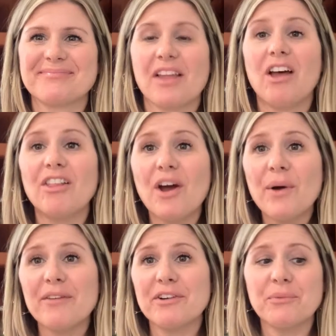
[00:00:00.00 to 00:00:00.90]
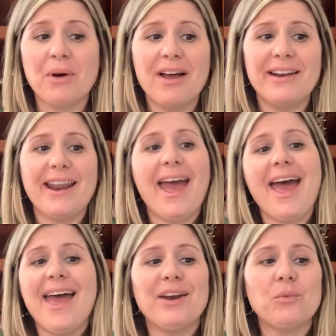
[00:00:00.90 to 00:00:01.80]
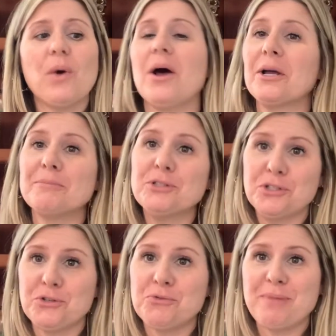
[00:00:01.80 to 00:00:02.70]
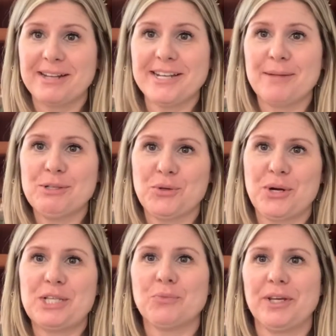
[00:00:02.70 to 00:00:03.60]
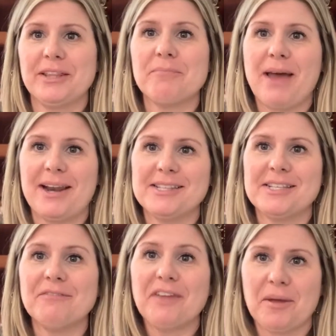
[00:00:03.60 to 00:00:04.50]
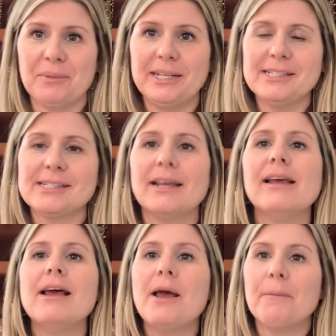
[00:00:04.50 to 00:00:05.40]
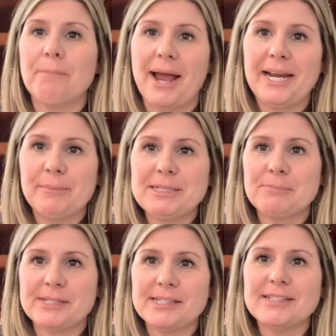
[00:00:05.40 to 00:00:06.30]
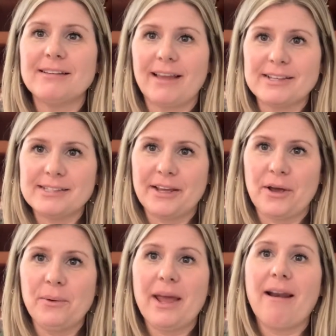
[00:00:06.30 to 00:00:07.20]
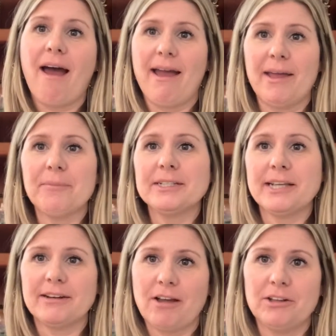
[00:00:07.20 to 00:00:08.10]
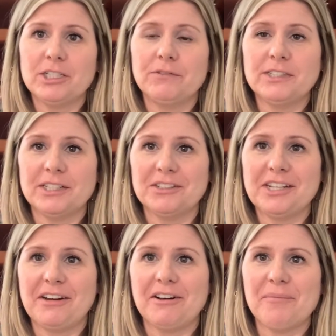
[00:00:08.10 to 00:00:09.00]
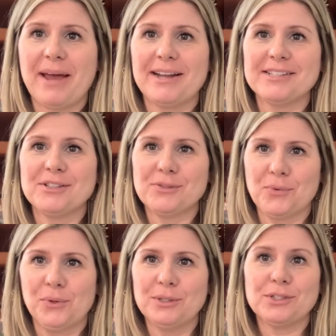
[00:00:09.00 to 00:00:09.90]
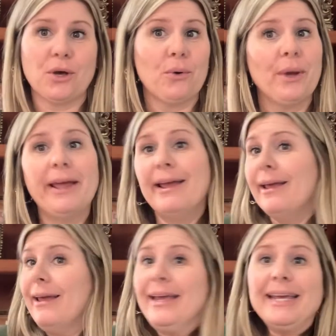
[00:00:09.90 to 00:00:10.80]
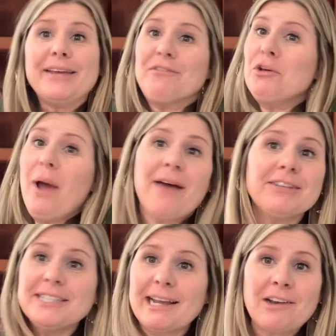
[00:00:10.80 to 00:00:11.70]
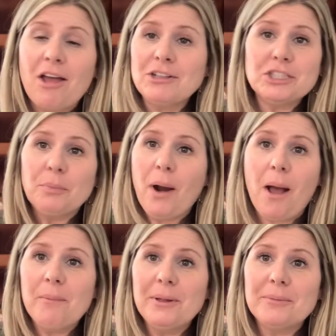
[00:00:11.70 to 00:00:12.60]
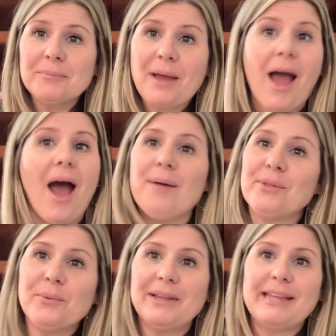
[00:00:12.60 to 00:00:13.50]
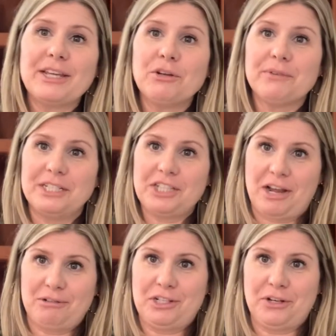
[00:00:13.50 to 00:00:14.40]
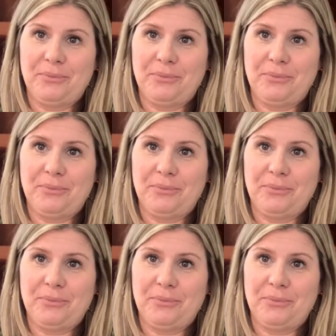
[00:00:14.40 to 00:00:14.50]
Hello everyone and welcome to Bedtime Stories with Madison Families. My name is Mrs. Dalessio and I am the technology facilitator at Madison School. So if you have a technology problem, I'm the one that you reach out to.